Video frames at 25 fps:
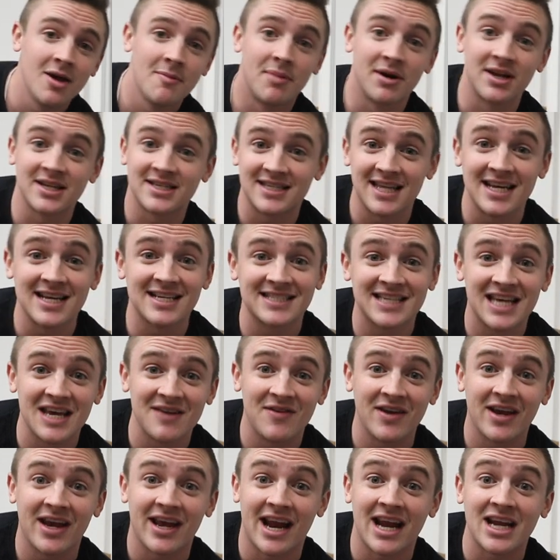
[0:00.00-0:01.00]
But it's
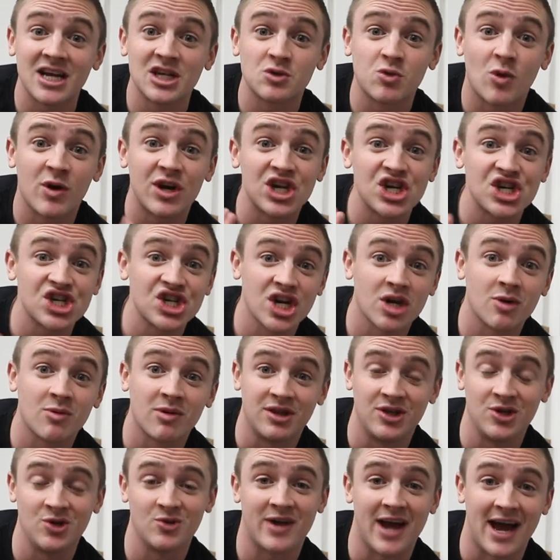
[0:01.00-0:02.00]
Thanksgiving, and I just want to share
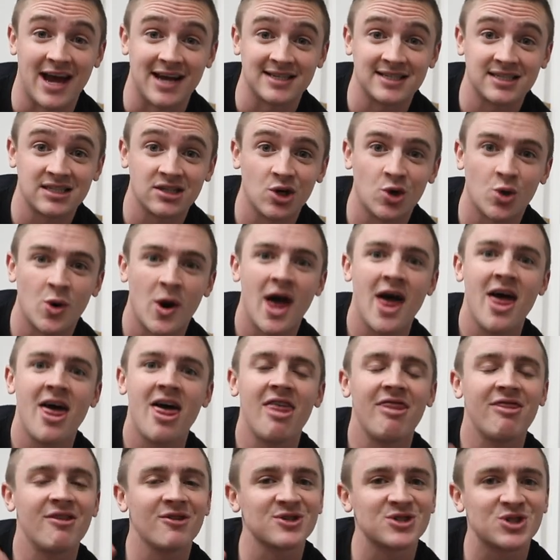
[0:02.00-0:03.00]
with you guys. So
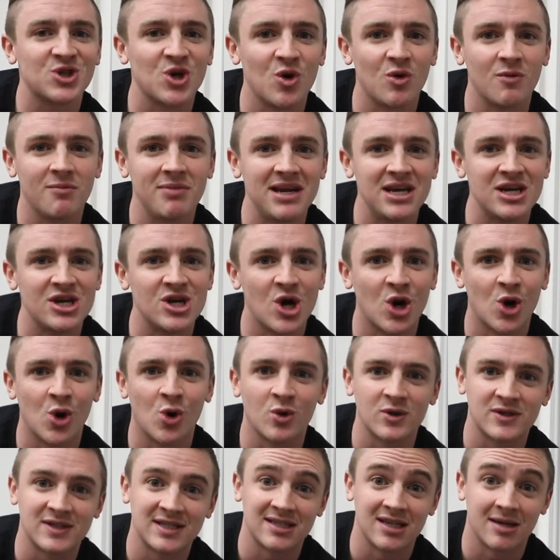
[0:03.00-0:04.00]
there's going to be
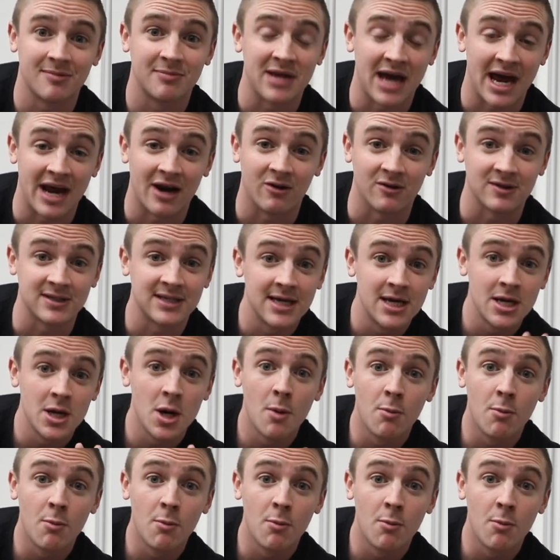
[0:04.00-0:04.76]
no subtitles.